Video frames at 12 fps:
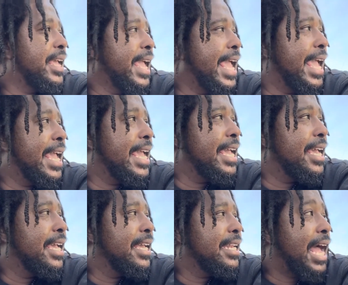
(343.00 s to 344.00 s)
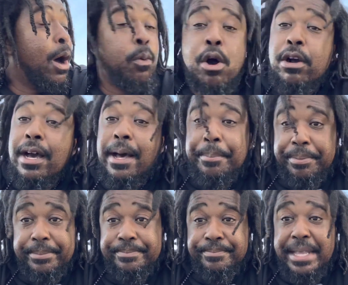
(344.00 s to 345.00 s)
And I woke up
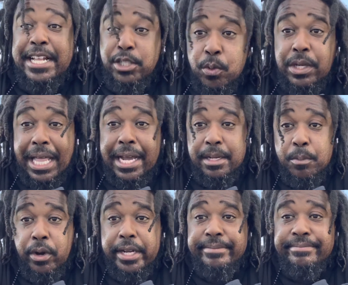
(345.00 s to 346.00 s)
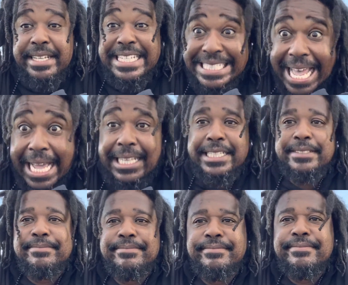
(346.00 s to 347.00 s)
at two o'clock in the morning. Exactly.
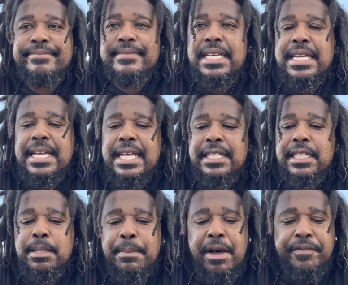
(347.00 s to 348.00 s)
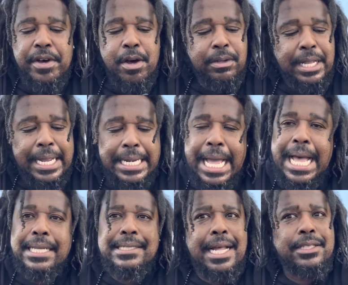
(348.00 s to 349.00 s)
Looked at my phone like, nah,
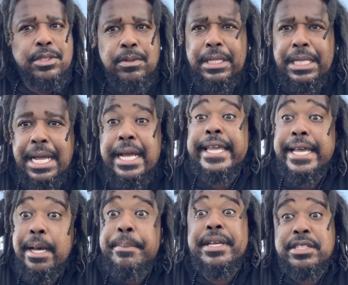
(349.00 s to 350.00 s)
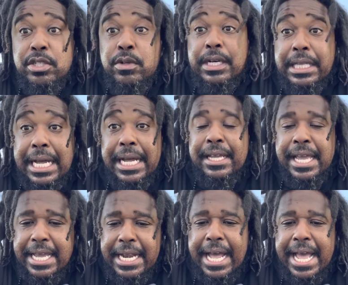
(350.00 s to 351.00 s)
it's not two o'clock. Yep, it's two o'clock.
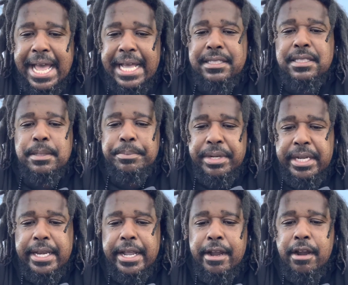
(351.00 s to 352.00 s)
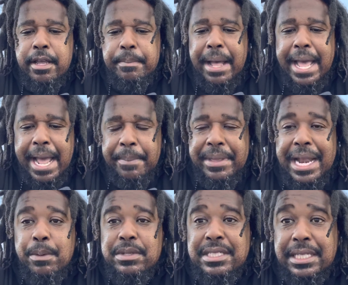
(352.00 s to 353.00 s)
And I had to put in there in my app that I
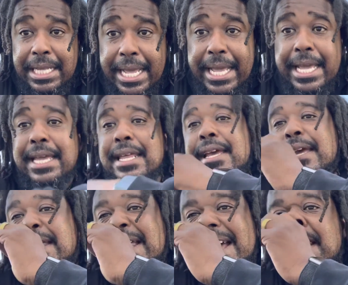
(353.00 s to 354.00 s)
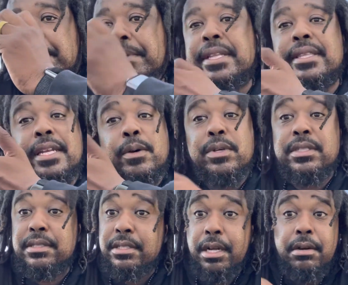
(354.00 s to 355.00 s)
was delayed and I had to put that it was,
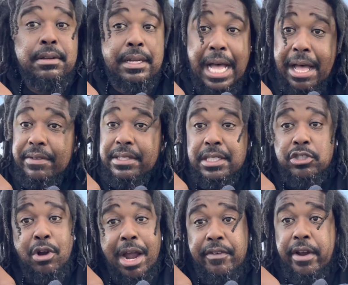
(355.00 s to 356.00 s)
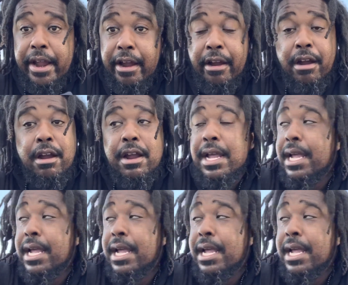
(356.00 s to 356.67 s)
you know, obviously driver error.